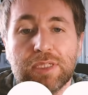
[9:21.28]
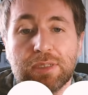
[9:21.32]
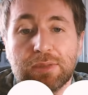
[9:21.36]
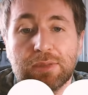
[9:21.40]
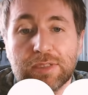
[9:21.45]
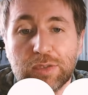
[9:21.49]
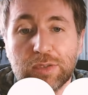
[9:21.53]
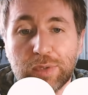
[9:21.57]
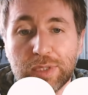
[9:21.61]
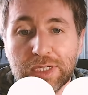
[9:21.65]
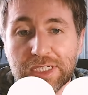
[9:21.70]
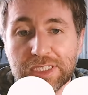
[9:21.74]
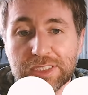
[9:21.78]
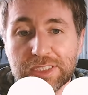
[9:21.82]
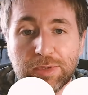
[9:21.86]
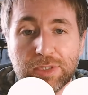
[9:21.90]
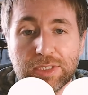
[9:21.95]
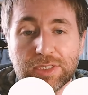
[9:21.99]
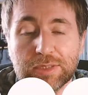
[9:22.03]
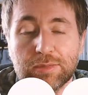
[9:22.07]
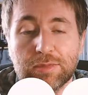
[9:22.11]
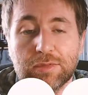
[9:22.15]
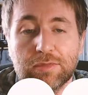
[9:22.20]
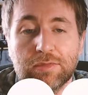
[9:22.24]
but the quickest
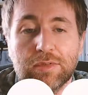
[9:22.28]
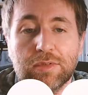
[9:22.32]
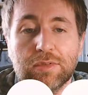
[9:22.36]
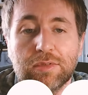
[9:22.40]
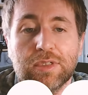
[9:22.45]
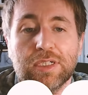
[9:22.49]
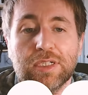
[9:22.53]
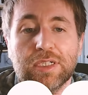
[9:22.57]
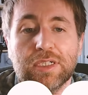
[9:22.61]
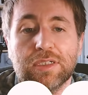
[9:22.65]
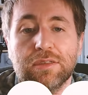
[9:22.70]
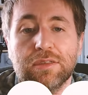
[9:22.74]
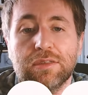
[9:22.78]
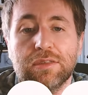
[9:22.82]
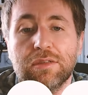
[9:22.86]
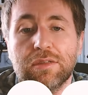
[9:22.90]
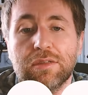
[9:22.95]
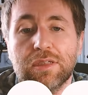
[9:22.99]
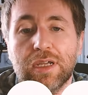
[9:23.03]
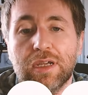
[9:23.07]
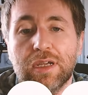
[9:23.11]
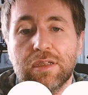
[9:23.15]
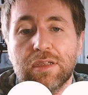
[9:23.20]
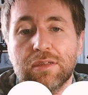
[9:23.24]
possible route that it can
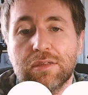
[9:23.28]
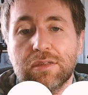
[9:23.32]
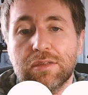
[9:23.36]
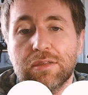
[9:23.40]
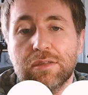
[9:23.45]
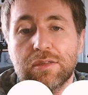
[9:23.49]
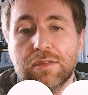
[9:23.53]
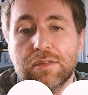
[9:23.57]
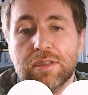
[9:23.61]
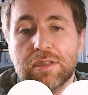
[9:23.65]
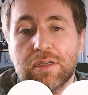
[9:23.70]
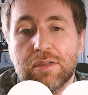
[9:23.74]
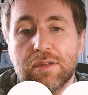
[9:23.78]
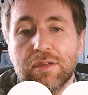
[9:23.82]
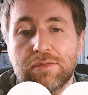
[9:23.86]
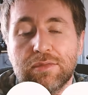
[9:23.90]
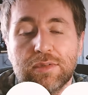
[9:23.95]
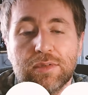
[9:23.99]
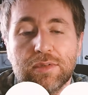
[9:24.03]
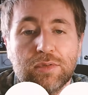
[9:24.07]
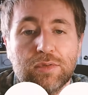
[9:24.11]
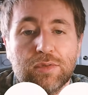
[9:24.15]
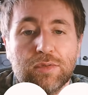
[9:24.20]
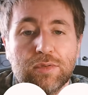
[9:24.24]
do that, the, the kind of
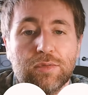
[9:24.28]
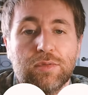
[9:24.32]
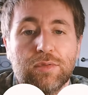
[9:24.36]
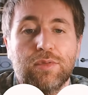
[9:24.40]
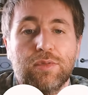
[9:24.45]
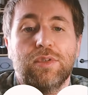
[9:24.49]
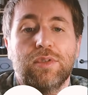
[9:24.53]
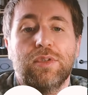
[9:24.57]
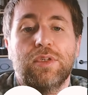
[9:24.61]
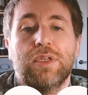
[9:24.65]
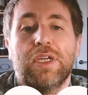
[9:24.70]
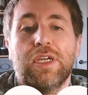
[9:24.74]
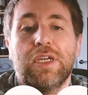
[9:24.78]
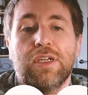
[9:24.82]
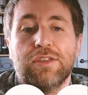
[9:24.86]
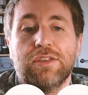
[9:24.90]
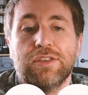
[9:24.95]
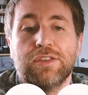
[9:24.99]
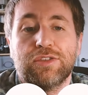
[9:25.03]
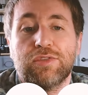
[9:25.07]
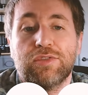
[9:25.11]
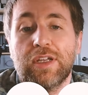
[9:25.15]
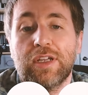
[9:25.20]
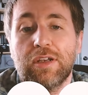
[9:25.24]

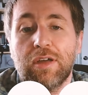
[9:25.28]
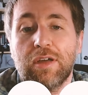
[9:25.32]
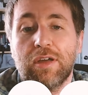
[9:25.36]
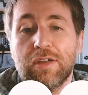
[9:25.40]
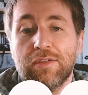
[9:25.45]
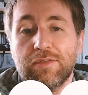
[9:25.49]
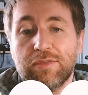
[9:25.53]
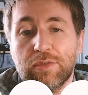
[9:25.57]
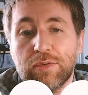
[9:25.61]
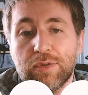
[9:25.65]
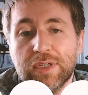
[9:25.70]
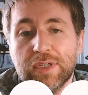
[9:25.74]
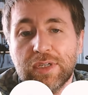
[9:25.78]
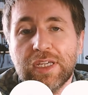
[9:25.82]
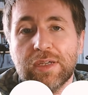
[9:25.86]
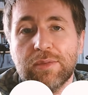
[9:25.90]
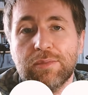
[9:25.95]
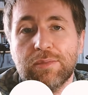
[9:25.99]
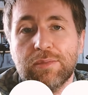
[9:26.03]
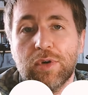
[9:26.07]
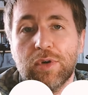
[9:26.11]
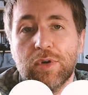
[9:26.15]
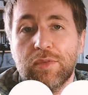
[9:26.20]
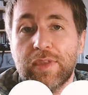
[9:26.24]
the straight line for
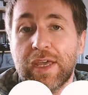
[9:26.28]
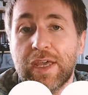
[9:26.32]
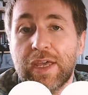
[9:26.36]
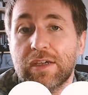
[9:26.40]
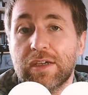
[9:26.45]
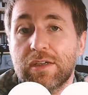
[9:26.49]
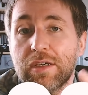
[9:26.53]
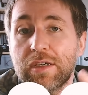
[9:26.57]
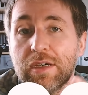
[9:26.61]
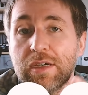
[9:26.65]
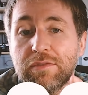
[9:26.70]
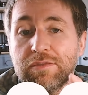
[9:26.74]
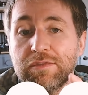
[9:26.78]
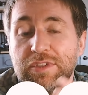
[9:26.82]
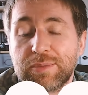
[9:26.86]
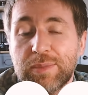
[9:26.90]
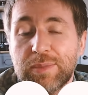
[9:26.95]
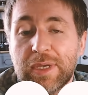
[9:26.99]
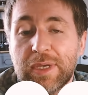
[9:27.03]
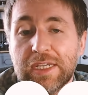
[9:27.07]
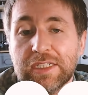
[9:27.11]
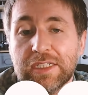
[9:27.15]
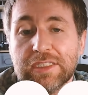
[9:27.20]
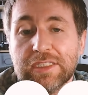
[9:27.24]
it on that curved
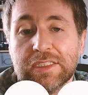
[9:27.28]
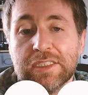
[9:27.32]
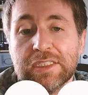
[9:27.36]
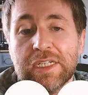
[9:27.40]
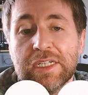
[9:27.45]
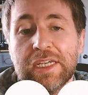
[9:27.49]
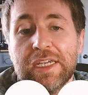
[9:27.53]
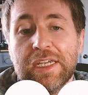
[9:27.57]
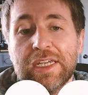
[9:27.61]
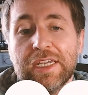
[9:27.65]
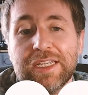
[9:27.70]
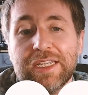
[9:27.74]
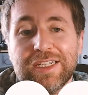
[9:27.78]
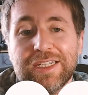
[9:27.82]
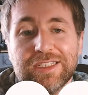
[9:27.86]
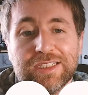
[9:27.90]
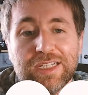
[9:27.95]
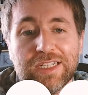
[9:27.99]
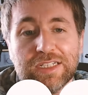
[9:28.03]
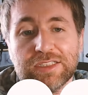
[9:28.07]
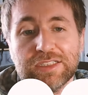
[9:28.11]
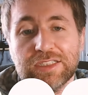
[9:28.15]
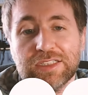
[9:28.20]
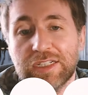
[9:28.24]
space
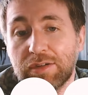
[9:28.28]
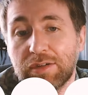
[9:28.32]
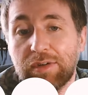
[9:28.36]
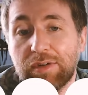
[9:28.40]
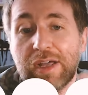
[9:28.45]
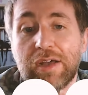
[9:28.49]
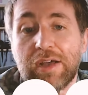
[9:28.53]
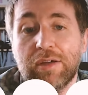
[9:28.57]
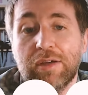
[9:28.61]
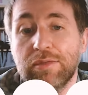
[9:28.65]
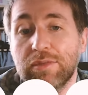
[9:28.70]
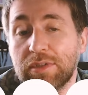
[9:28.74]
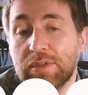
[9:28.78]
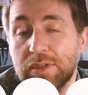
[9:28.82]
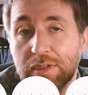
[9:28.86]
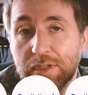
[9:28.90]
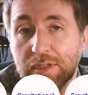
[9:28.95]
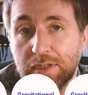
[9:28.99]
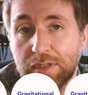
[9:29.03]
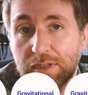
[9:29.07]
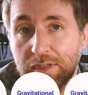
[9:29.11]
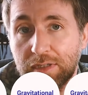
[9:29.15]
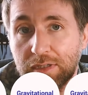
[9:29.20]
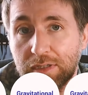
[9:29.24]
is actually around
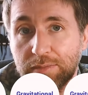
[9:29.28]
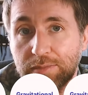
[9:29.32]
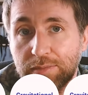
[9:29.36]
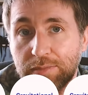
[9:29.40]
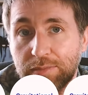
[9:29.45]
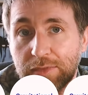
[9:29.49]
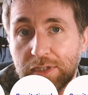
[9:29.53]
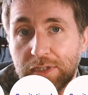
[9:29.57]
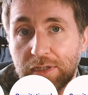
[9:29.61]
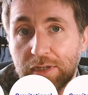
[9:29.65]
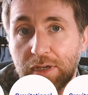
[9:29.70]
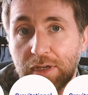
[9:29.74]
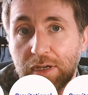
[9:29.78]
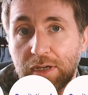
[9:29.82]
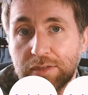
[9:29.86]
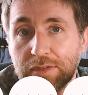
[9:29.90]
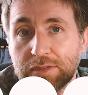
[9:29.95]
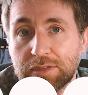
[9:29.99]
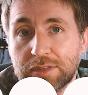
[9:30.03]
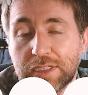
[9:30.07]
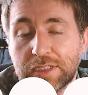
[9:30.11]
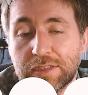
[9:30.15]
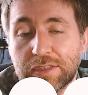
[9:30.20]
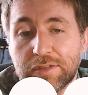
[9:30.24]
um, the
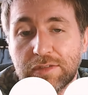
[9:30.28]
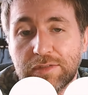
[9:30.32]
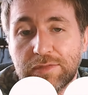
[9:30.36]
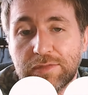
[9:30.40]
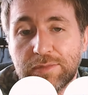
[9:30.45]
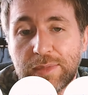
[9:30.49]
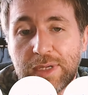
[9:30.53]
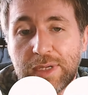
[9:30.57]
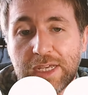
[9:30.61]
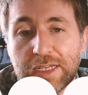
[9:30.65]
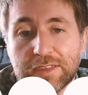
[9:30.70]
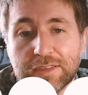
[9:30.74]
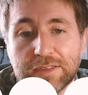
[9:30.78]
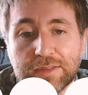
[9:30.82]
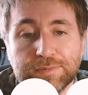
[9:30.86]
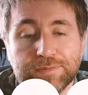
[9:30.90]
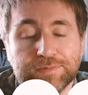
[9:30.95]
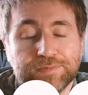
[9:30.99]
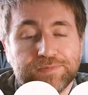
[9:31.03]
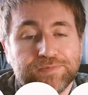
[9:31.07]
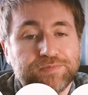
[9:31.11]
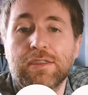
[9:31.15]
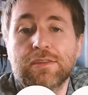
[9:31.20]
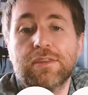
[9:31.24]
large center of mass.
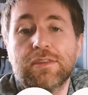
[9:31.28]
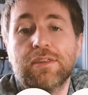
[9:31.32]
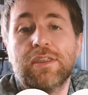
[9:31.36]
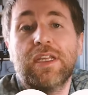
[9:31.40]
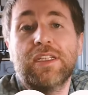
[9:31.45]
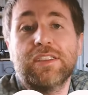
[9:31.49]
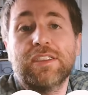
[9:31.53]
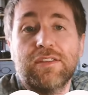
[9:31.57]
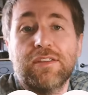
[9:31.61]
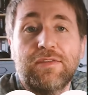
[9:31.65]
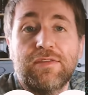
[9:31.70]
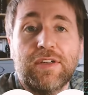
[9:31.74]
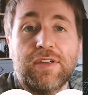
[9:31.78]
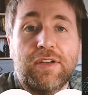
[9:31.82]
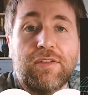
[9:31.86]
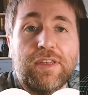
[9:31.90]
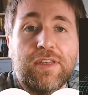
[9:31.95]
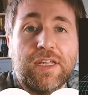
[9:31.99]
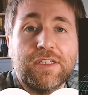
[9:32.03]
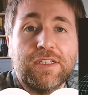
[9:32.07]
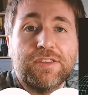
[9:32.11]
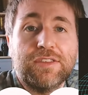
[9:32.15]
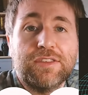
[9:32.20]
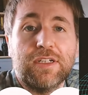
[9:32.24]
So that's the
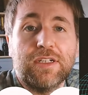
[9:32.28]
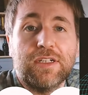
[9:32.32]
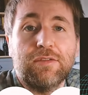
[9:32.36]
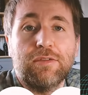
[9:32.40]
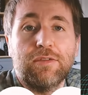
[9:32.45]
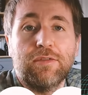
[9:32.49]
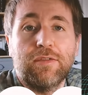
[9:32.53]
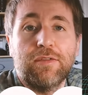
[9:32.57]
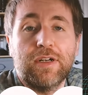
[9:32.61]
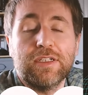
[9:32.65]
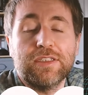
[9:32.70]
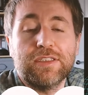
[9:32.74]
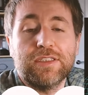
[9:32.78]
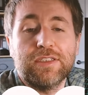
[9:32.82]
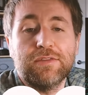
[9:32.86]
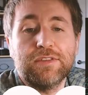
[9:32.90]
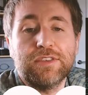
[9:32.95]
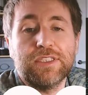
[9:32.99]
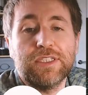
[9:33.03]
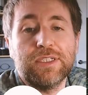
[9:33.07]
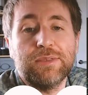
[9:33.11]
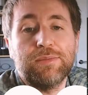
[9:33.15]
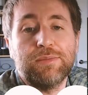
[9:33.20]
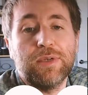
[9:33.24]
theory, that's general
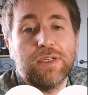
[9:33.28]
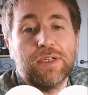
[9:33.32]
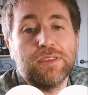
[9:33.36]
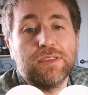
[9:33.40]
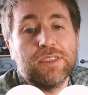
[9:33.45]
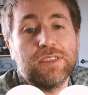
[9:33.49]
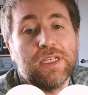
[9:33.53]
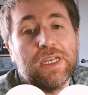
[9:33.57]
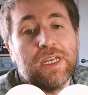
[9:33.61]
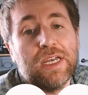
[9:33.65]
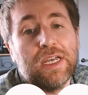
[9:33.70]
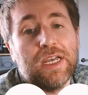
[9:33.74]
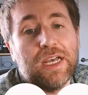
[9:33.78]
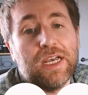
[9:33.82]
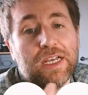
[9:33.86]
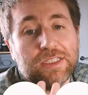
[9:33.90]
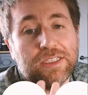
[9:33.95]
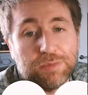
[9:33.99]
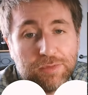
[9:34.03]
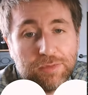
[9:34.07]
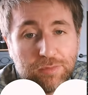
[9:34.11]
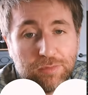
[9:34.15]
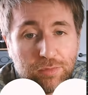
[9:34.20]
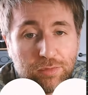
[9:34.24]
relativity. But
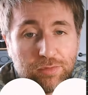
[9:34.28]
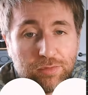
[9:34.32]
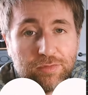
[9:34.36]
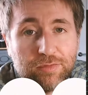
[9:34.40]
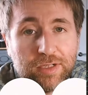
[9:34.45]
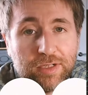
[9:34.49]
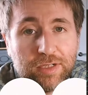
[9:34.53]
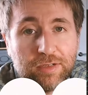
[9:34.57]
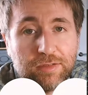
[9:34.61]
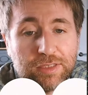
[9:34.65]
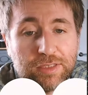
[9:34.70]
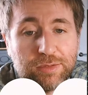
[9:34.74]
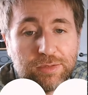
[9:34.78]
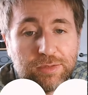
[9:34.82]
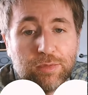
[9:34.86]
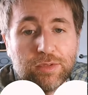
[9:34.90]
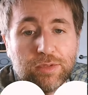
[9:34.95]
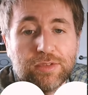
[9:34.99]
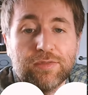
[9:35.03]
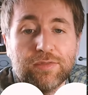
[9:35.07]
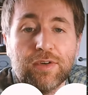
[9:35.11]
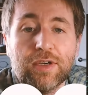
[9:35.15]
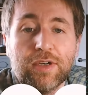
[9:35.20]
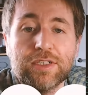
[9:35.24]
as with all theories, we
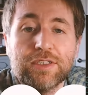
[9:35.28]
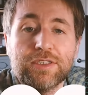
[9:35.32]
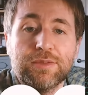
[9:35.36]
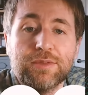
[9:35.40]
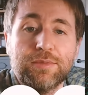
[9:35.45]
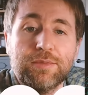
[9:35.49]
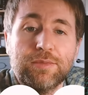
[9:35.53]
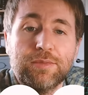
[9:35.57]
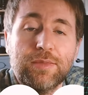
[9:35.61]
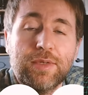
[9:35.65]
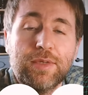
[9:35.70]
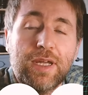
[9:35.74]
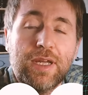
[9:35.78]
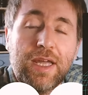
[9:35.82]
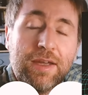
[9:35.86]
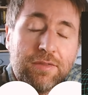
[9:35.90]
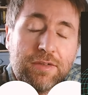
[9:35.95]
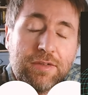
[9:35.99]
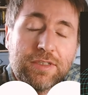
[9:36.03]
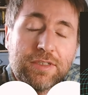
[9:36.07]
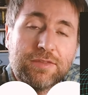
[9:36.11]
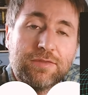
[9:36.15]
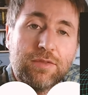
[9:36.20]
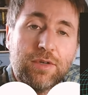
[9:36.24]
want to find some
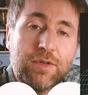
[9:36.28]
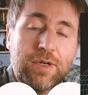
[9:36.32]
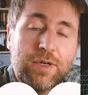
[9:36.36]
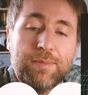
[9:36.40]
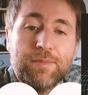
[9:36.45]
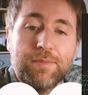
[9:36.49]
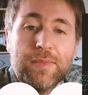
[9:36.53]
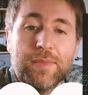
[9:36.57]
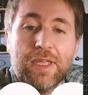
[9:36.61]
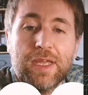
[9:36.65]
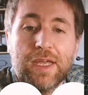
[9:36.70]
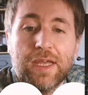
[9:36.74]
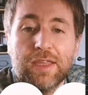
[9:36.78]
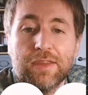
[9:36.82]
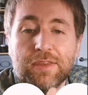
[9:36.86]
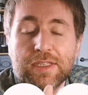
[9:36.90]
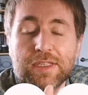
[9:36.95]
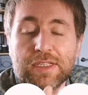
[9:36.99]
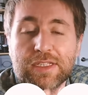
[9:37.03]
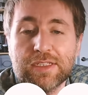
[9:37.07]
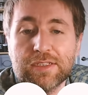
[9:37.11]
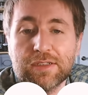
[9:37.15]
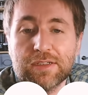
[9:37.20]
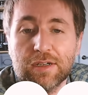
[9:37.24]
evidence for it.
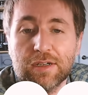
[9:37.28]
And